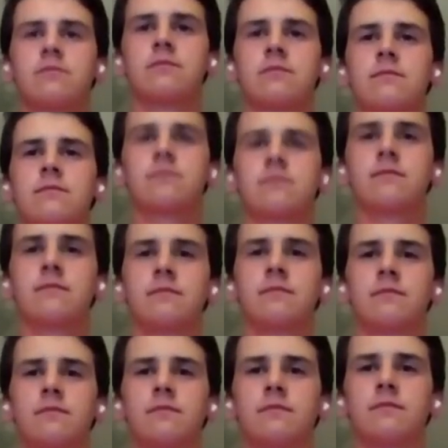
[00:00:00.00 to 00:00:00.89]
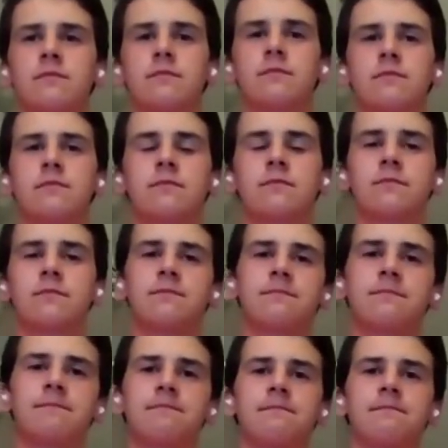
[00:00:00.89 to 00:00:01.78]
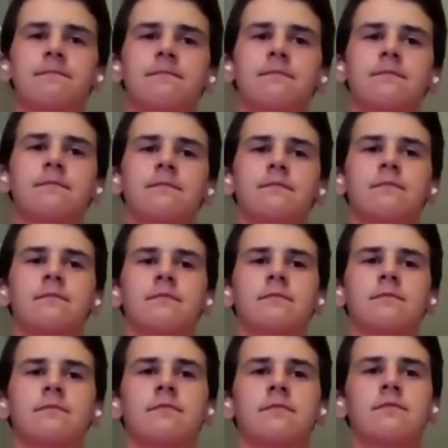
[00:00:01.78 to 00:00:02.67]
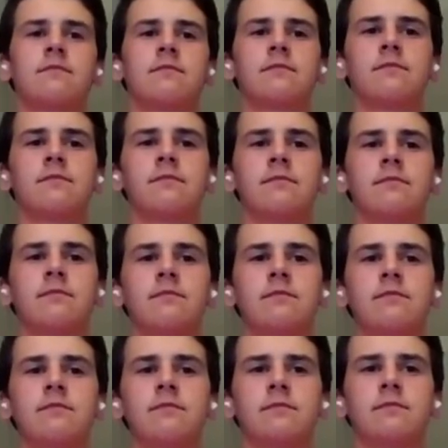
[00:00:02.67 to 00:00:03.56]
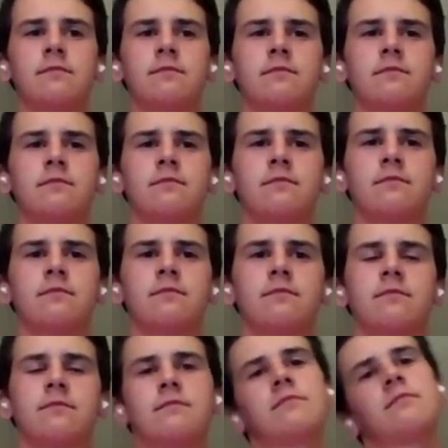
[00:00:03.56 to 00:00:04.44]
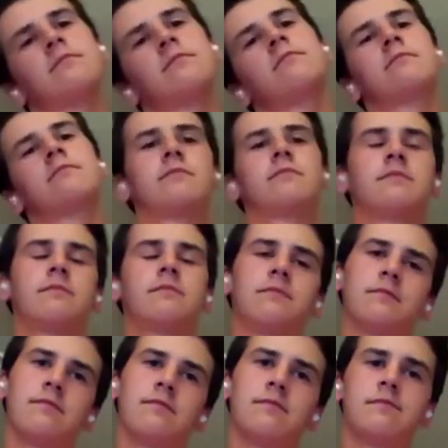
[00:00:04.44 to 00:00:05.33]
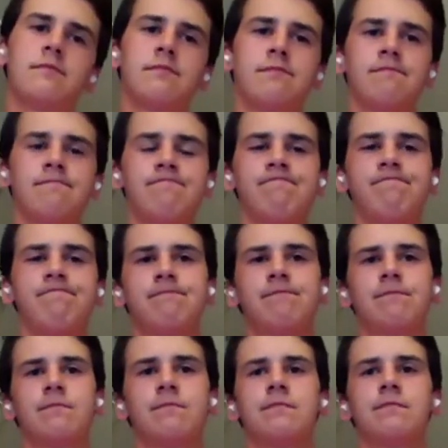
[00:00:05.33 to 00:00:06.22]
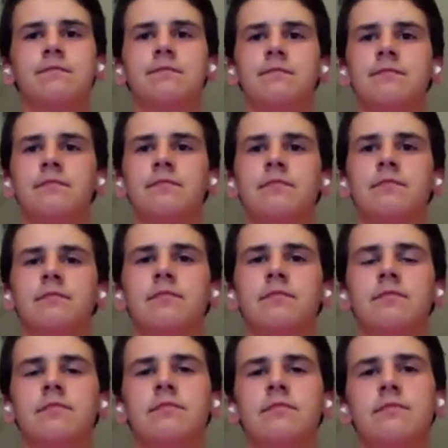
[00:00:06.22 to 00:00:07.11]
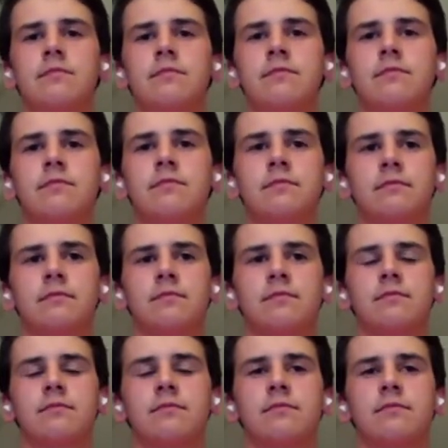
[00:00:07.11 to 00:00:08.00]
(not speaking)